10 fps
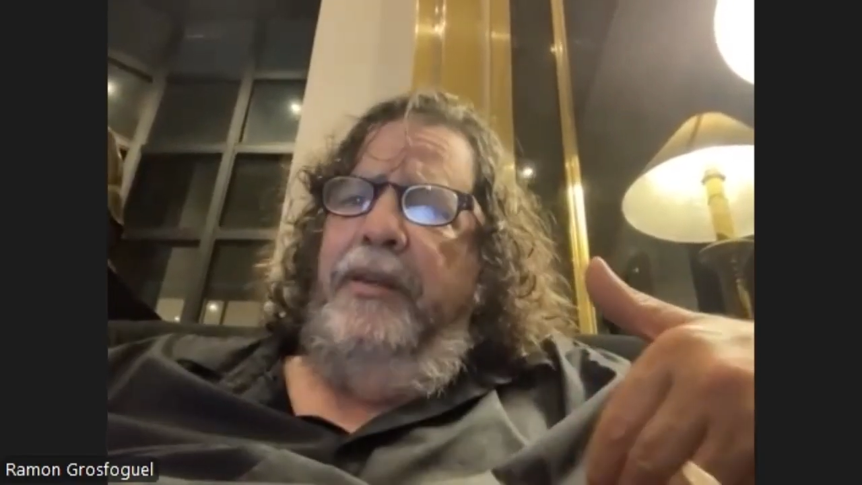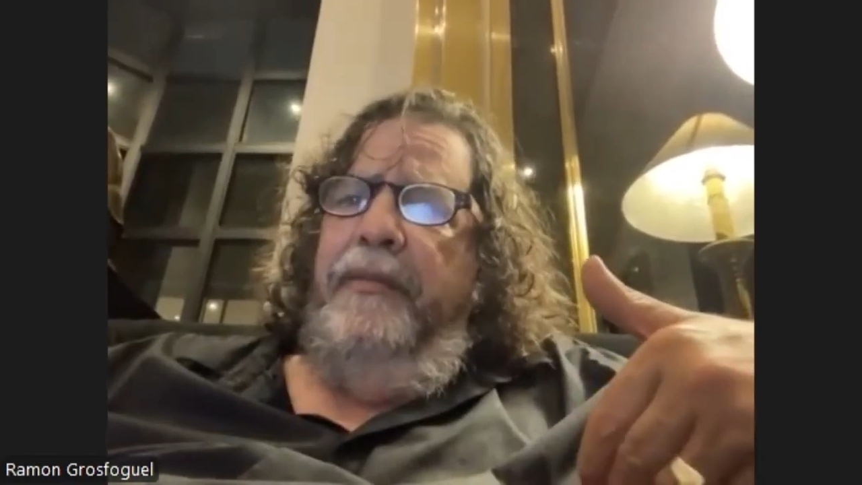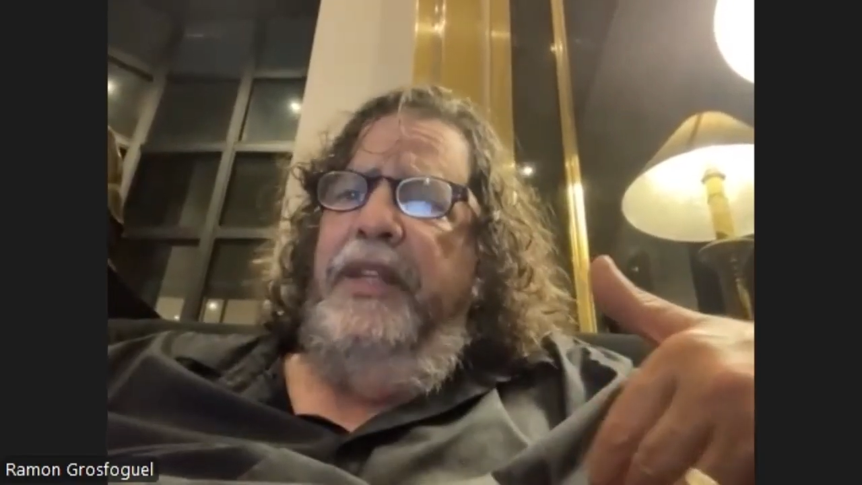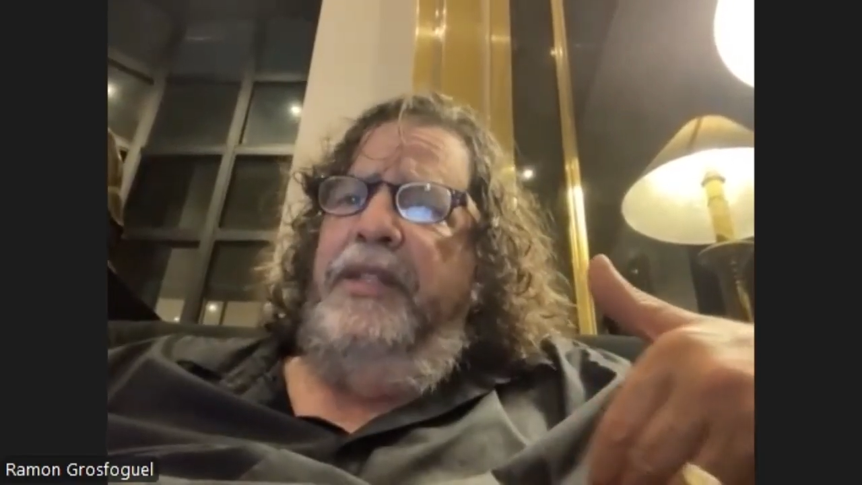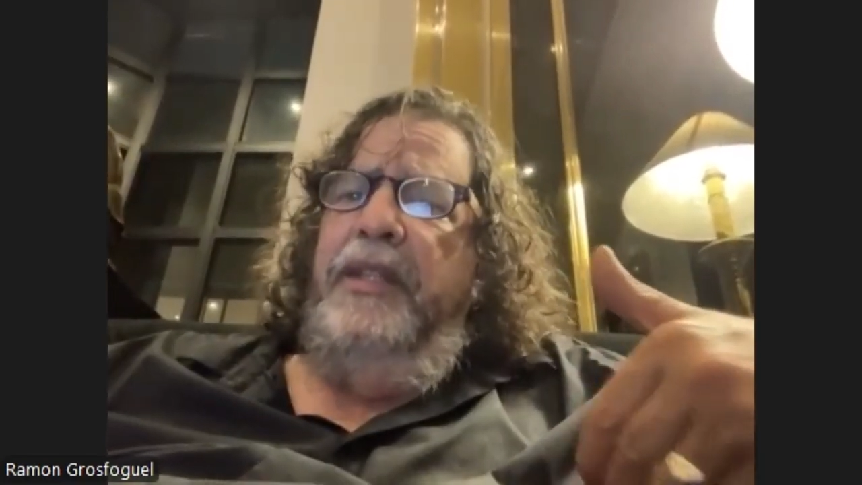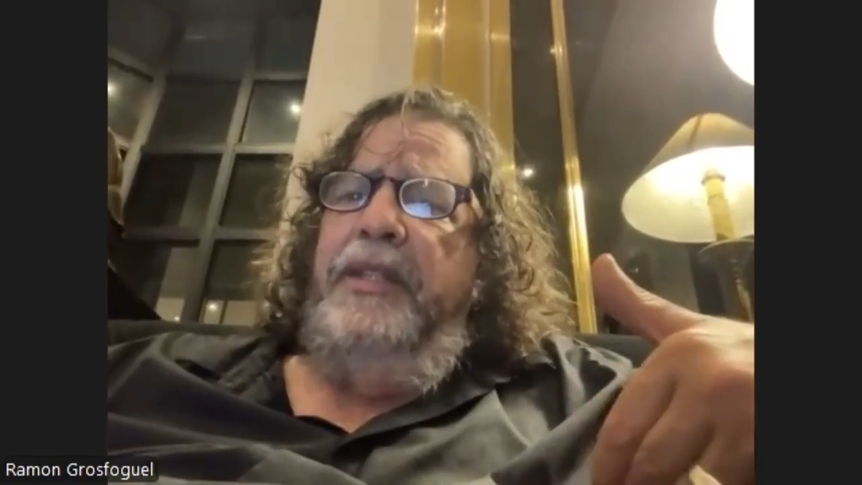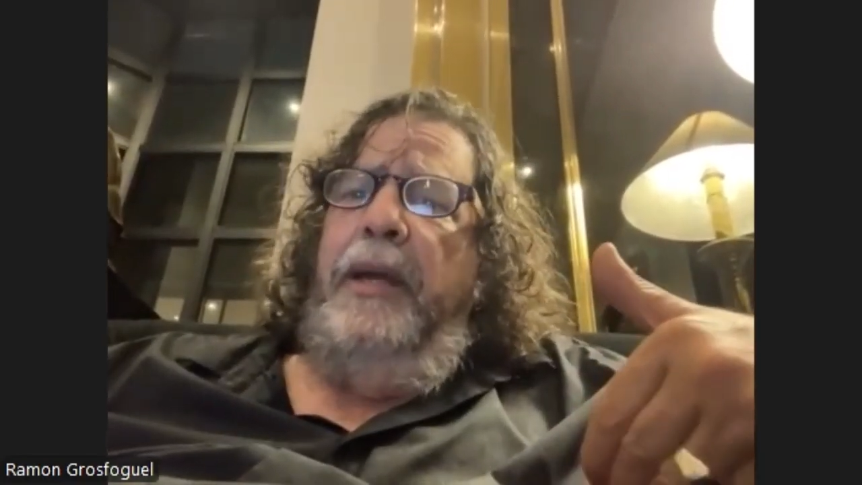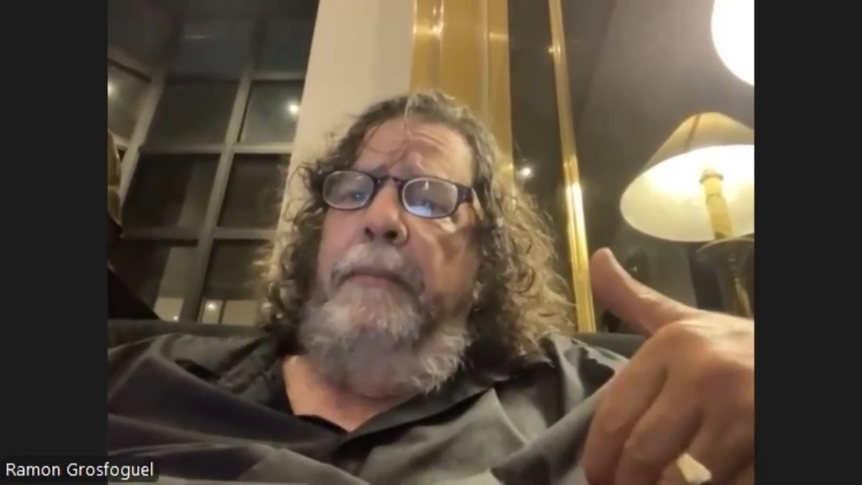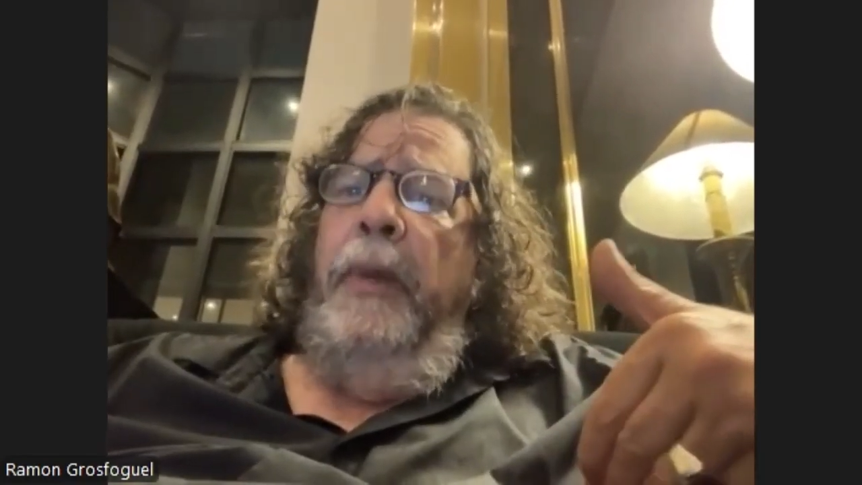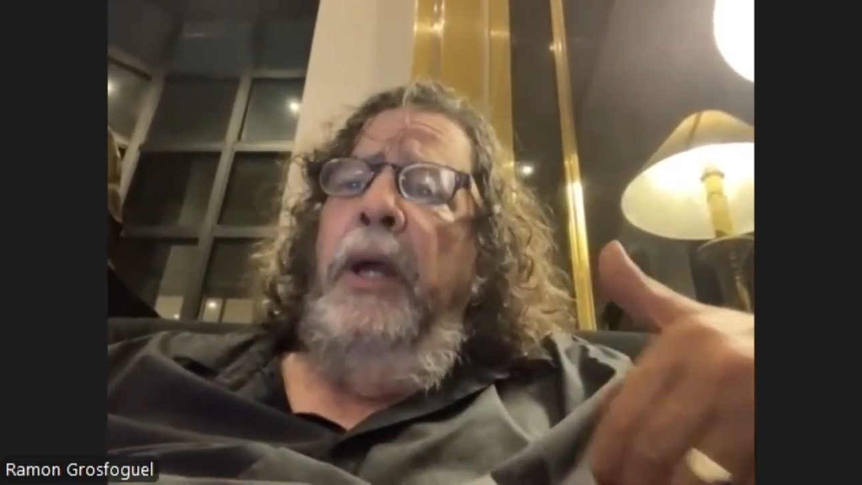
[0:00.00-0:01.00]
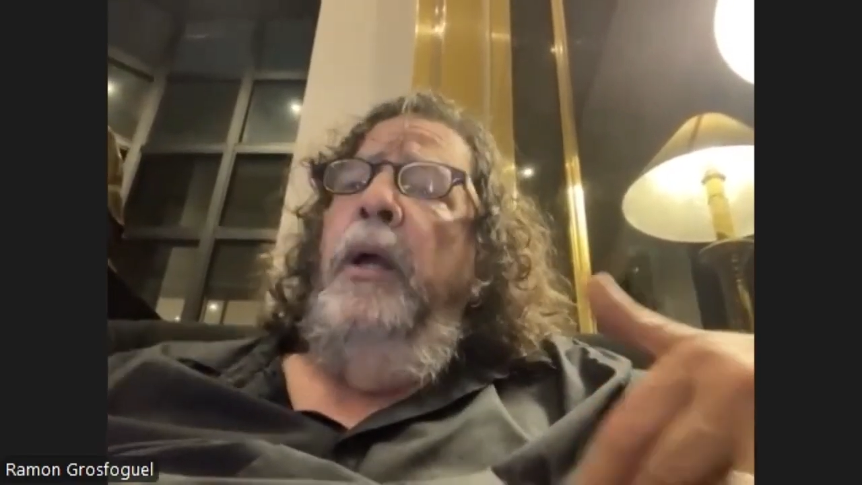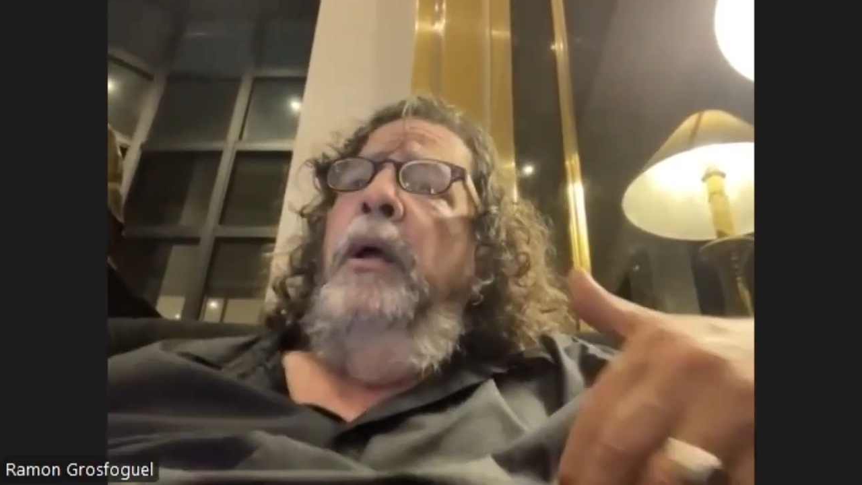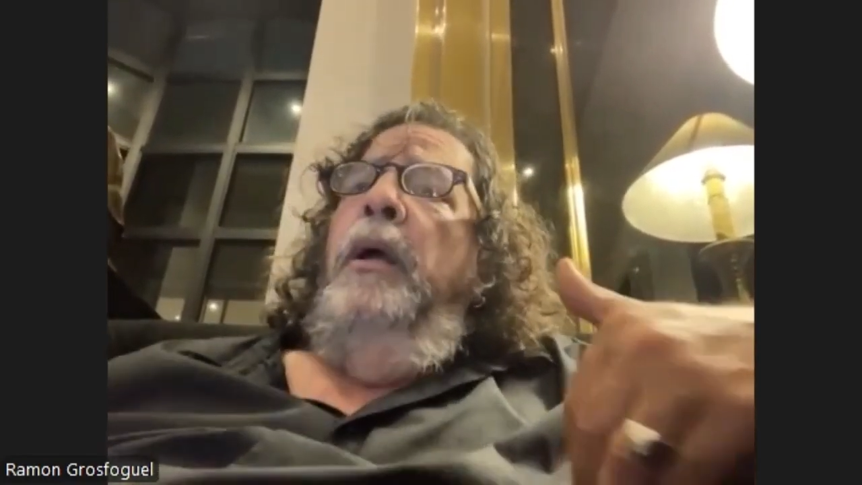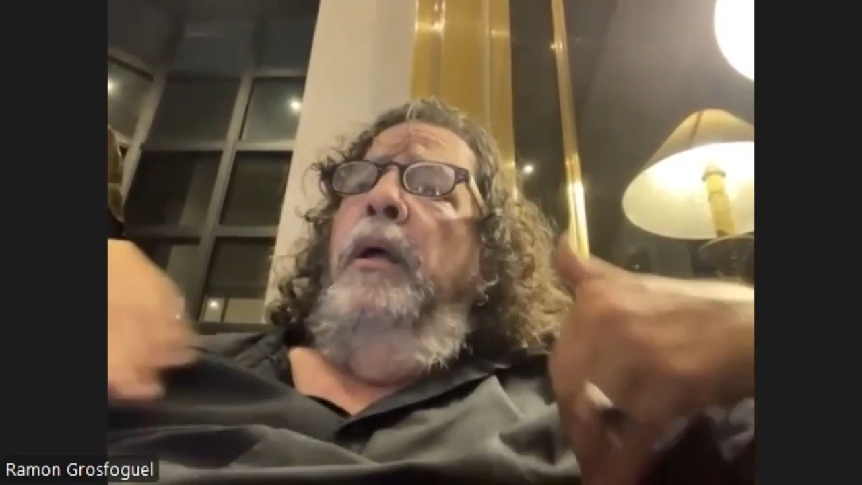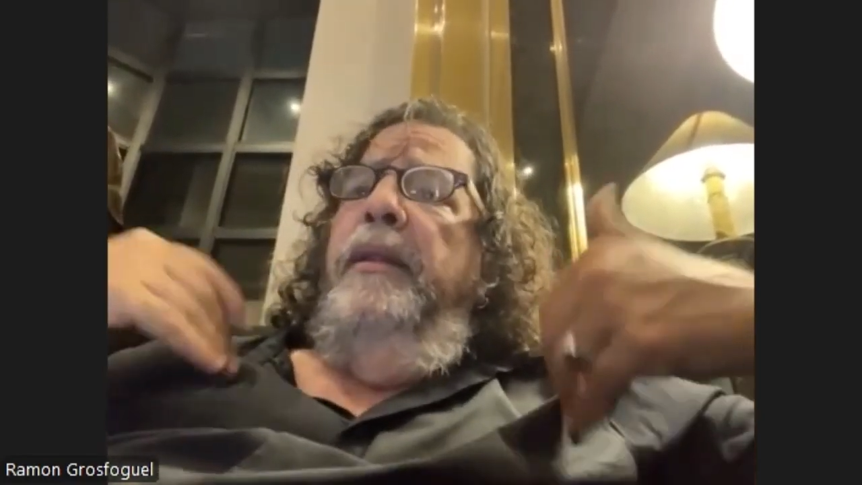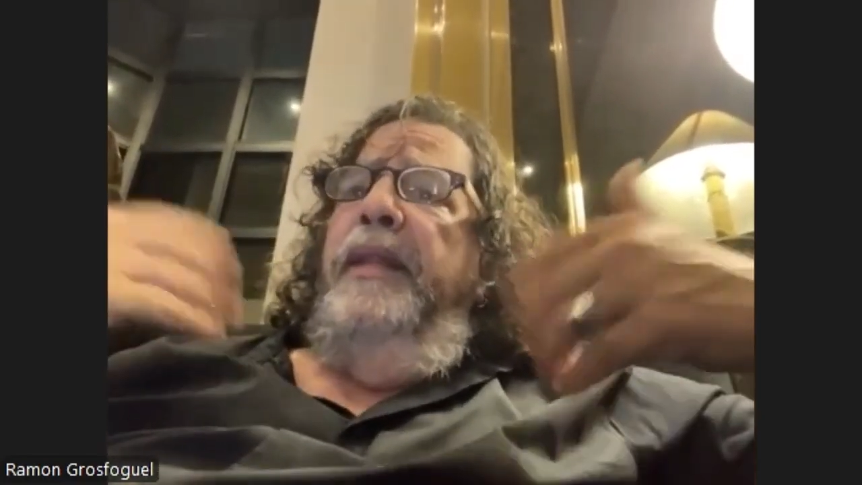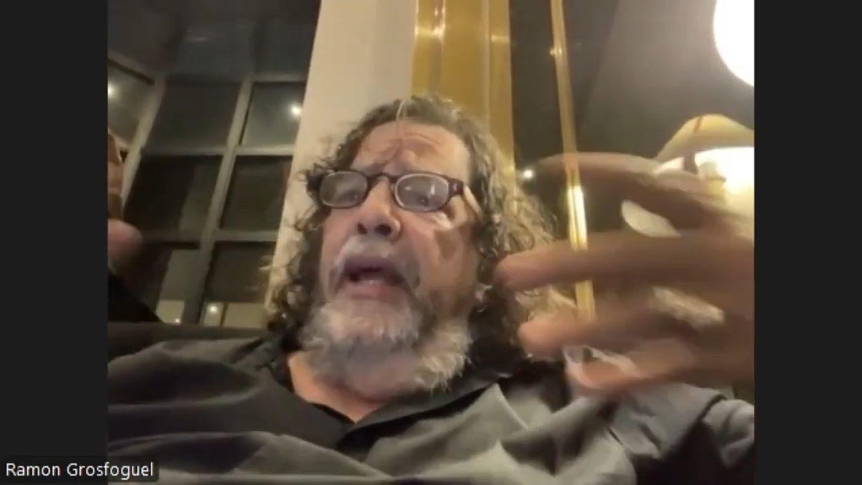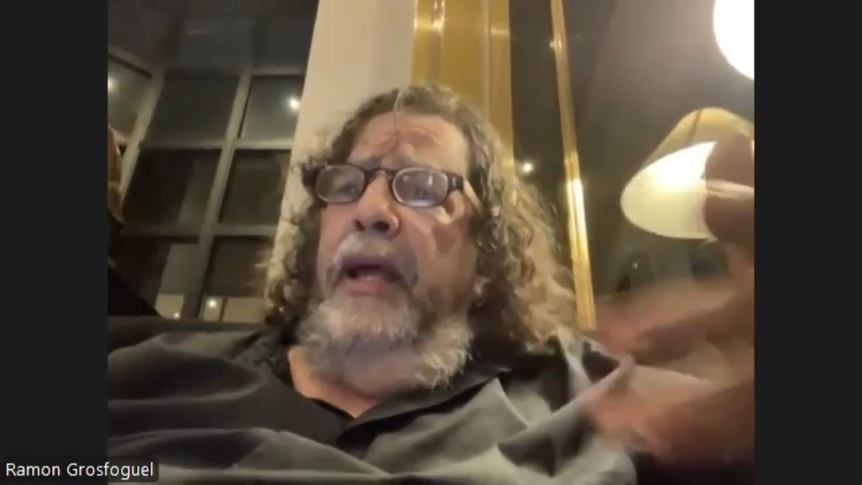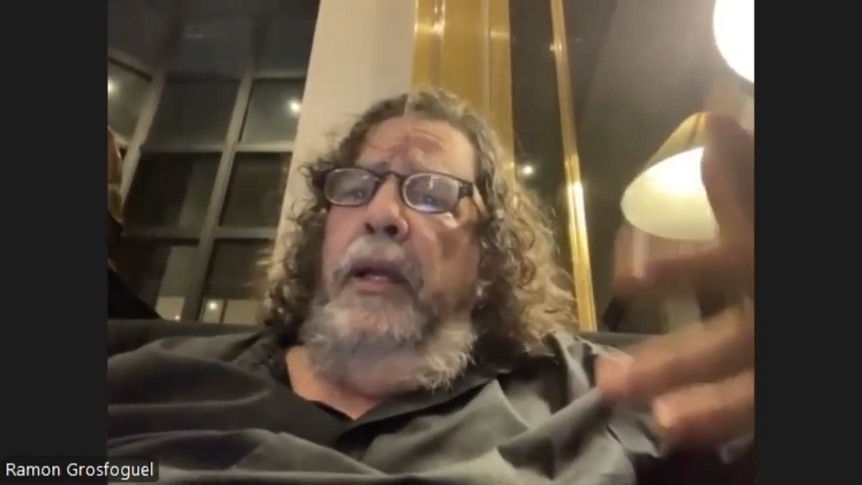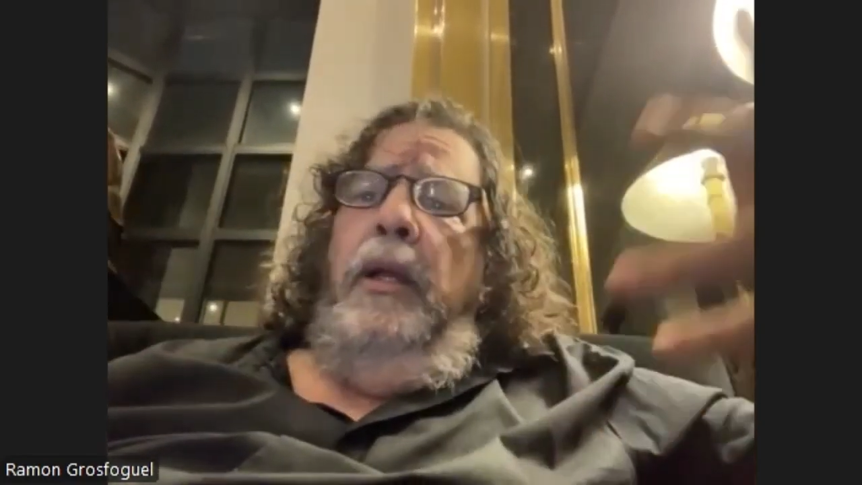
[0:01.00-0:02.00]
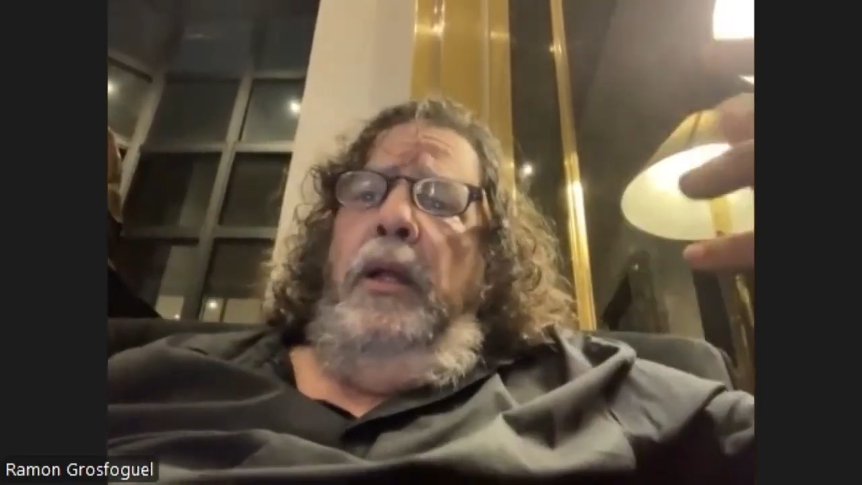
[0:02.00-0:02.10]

of the system, then